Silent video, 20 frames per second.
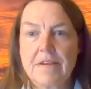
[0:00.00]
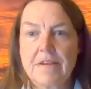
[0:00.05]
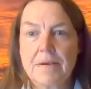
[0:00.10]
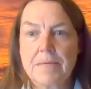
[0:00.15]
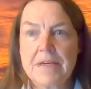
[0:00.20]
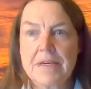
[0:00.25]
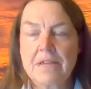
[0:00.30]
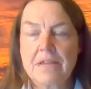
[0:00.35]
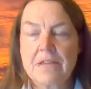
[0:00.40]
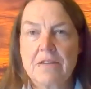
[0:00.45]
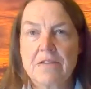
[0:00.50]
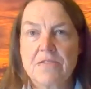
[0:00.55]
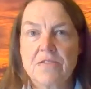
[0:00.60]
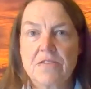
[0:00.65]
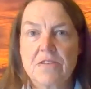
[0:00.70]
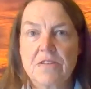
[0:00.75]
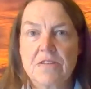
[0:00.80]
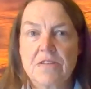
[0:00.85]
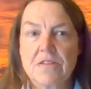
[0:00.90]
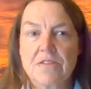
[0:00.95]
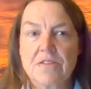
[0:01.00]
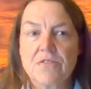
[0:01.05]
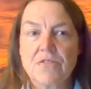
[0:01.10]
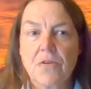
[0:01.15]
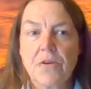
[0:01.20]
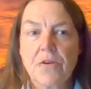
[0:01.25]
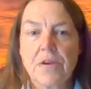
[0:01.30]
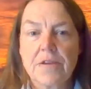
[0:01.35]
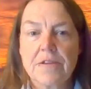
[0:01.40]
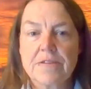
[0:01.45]
mean, the
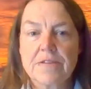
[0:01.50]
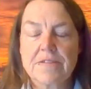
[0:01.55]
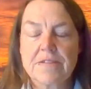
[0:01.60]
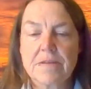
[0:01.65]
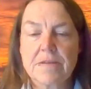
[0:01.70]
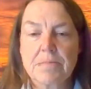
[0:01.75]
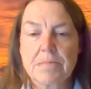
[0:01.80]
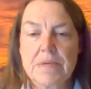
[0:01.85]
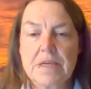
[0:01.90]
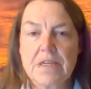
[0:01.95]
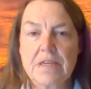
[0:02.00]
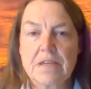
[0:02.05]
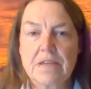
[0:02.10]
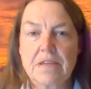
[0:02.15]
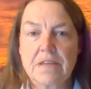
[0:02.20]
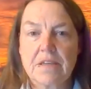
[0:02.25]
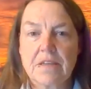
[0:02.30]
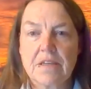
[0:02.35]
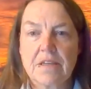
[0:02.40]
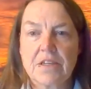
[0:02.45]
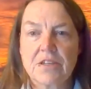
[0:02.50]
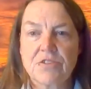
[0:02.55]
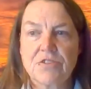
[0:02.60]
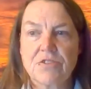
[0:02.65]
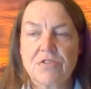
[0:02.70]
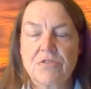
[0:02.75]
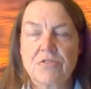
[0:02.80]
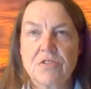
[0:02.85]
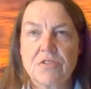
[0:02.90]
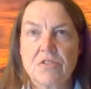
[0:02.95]
soil is the big issue
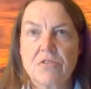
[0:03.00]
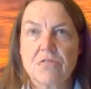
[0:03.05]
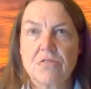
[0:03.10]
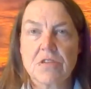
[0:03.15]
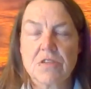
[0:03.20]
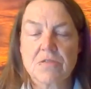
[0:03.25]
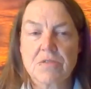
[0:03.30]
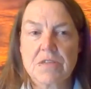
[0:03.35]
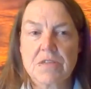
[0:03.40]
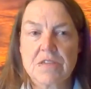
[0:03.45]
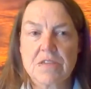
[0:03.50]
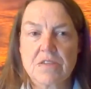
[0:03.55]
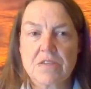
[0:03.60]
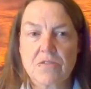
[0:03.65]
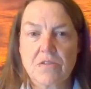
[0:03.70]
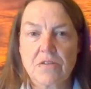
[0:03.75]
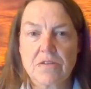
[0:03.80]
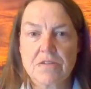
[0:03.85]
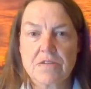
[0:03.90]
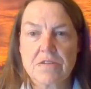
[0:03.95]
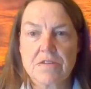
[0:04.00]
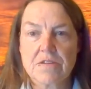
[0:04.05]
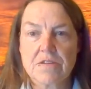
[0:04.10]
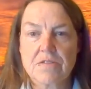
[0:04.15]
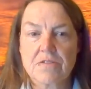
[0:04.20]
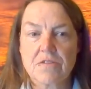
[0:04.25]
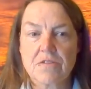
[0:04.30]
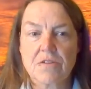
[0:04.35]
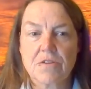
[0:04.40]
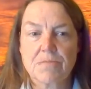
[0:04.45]
too, because once the soil's
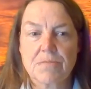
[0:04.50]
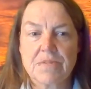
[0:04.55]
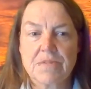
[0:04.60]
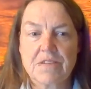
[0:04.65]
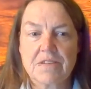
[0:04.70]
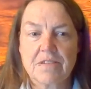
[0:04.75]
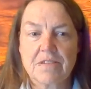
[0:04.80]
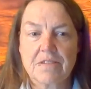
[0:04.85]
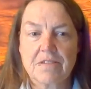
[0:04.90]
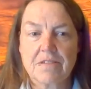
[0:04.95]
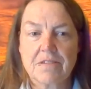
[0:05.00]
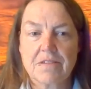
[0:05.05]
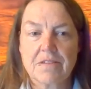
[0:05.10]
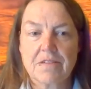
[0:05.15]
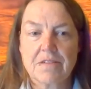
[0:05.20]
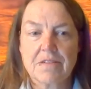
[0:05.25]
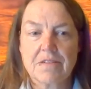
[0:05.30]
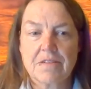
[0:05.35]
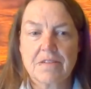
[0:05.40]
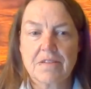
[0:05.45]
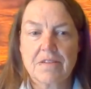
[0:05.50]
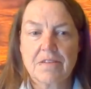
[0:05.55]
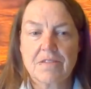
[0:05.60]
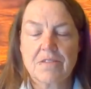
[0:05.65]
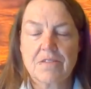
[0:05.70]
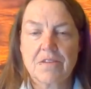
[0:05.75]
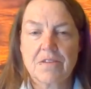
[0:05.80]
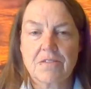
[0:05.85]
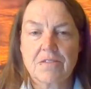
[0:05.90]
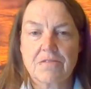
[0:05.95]
disturbed,
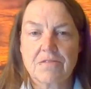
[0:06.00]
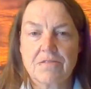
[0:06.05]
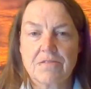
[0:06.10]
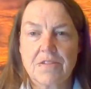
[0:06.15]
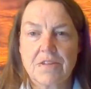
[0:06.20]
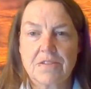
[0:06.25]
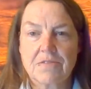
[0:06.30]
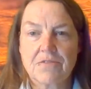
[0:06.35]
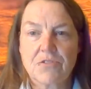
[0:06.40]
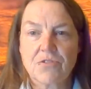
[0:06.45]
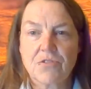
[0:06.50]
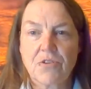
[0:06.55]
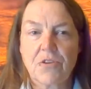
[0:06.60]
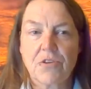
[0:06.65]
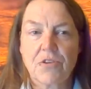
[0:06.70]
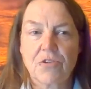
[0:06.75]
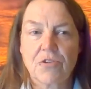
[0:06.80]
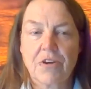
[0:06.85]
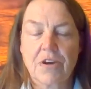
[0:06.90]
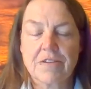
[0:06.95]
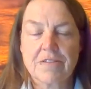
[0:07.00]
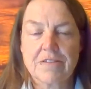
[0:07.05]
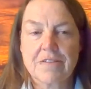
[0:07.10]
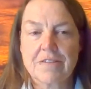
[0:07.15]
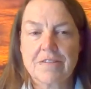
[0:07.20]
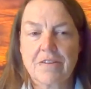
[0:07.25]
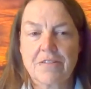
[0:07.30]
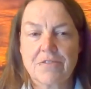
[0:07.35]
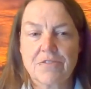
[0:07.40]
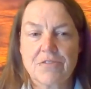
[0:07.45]
the soil
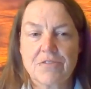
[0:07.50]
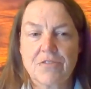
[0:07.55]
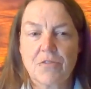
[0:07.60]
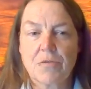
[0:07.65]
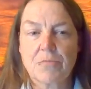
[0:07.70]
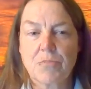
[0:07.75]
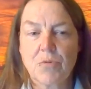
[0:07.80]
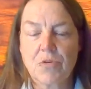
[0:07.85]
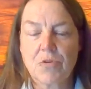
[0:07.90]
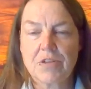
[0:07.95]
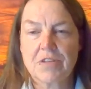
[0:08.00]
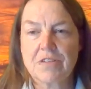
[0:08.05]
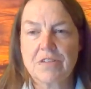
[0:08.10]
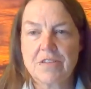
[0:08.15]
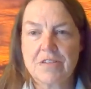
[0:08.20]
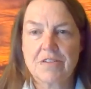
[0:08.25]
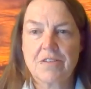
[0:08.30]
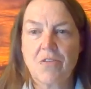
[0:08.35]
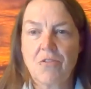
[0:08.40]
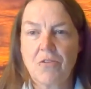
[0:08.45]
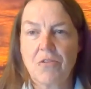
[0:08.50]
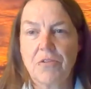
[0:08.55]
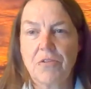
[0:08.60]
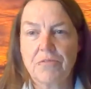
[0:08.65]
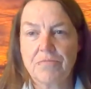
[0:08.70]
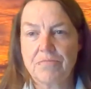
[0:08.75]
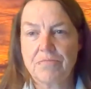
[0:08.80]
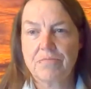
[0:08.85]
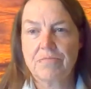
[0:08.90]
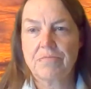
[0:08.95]
crusts are so important to the
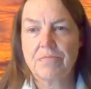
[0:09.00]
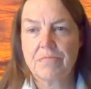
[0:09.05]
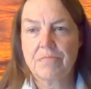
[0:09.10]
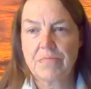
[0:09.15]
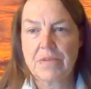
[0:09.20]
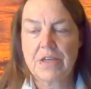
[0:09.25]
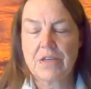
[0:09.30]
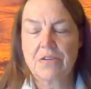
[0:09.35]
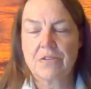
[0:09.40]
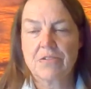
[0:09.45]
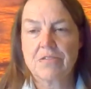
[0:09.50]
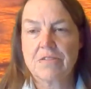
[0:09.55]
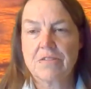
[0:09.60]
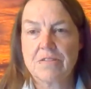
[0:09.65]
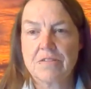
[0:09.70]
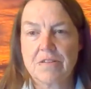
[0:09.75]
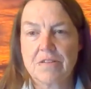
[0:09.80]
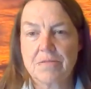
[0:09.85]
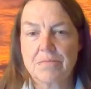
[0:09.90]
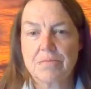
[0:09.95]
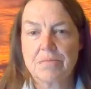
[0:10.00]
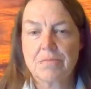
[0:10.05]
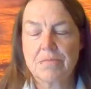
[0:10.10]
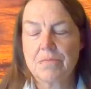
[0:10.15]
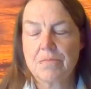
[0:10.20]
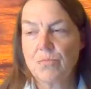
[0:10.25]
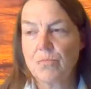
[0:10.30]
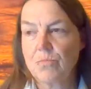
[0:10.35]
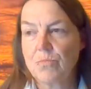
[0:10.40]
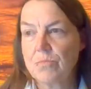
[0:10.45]
whole ecosystem.
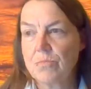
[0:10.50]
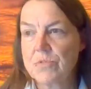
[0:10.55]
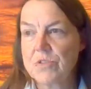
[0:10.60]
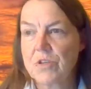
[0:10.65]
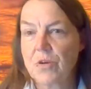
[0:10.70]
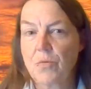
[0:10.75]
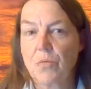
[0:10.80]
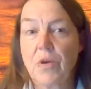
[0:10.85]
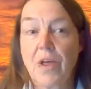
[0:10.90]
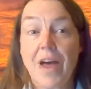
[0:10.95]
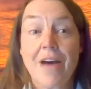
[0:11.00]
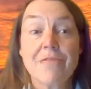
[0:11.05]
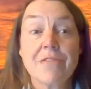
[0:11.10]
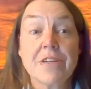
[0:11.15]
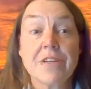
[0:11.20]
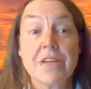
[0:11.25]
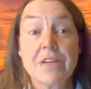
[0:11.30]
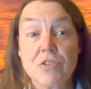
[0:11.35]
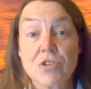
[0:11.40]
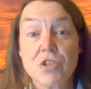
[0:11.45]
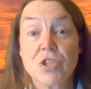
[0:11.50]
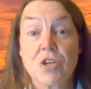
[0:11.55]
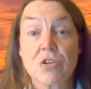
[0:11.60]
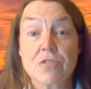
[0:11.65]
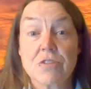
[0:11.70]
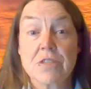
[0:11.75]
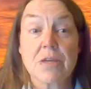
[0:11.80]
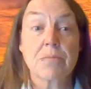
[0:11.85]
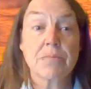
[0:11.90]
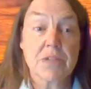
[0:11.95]
So we'll have another
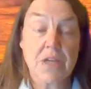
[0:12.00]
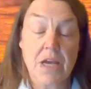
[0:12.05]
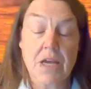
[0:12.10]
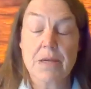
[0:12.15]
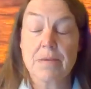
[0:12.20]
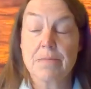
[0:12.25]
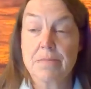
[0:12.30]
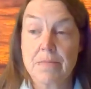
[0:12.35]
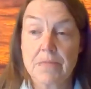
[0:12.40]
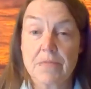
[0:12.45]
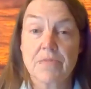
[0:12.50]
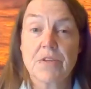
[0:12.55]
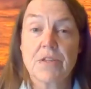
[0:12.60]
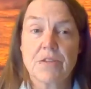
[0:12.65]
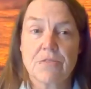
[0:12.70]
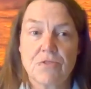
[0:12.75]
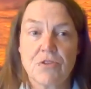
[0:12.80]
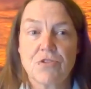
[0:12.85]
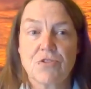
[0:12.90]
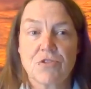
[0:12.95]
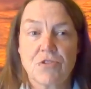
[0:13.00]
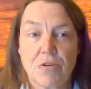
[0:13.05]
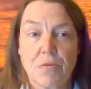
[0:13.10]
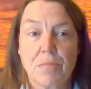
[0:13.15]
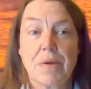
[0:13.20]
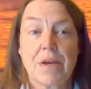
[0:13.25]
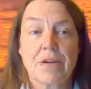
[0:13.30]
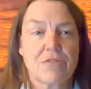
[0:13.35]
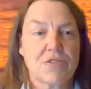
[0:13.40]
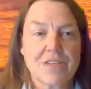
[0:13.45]
show sometime in the
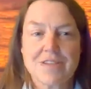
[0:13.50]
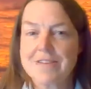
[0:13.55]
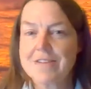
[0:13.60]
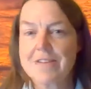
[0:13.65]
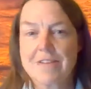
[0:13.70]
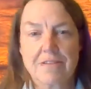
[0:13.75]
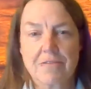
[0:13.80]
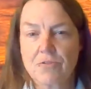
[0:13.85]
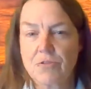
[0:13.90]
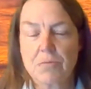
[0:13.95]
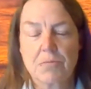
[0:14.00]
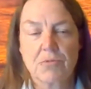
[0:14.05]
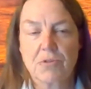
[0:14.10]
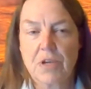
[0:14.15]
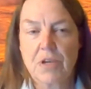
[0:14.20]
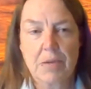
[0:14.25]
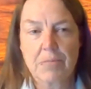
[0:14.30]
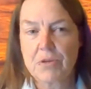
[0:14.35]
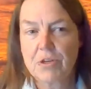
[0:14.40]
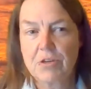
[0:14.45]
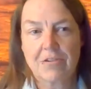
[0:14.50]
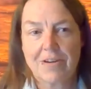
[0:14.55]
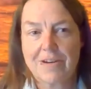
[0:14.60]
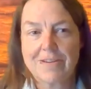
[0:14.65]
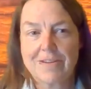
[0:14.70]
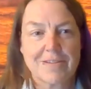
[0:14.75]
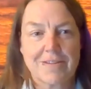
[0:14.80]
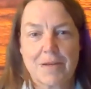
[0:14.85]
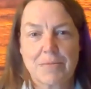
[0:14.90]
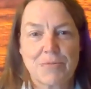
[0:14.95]
future about just the cryptogamic
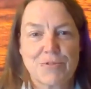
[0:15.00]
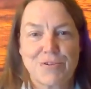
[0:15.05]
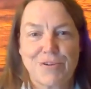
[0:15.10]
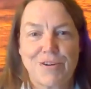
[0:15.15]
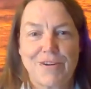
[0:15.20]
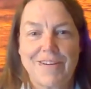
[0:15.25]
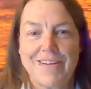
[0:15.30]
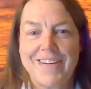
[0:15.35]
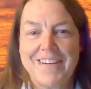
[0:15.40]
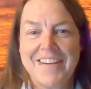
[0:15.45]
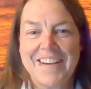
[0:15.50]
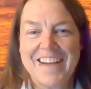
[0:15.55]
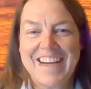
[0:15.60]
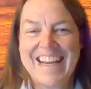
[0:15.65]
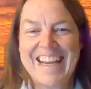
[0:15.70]
crust, I'm sure.